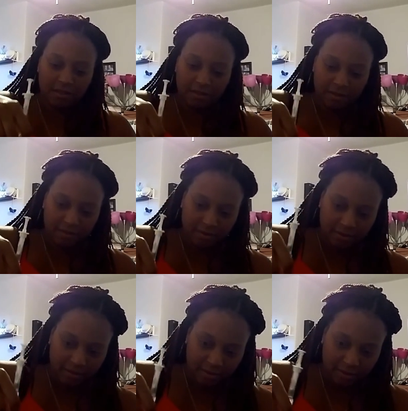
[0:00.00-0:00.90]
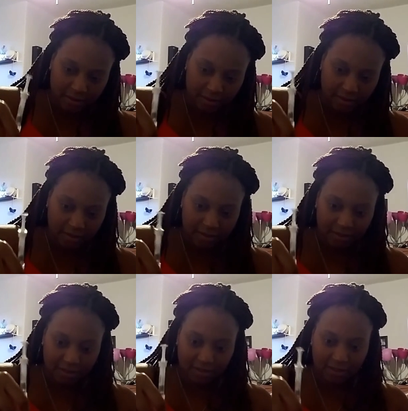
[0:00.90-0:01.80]

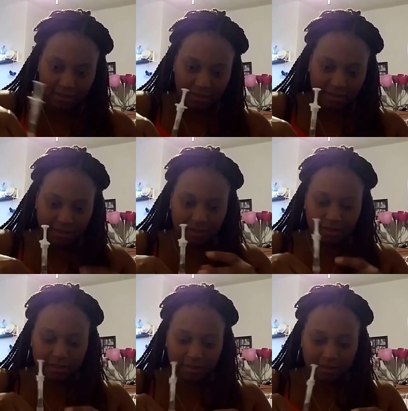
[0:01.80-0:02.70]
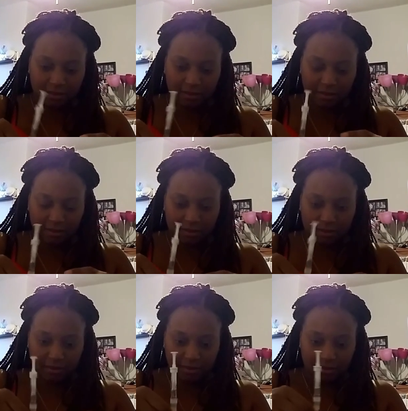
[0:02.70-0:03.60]

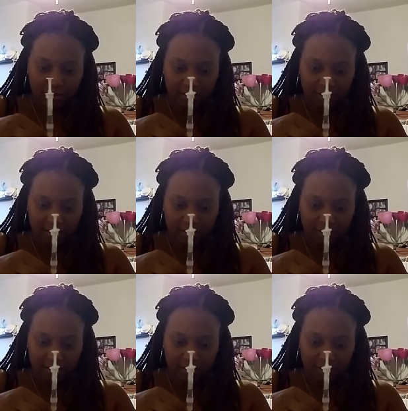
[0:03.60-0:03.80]
(no one is talking)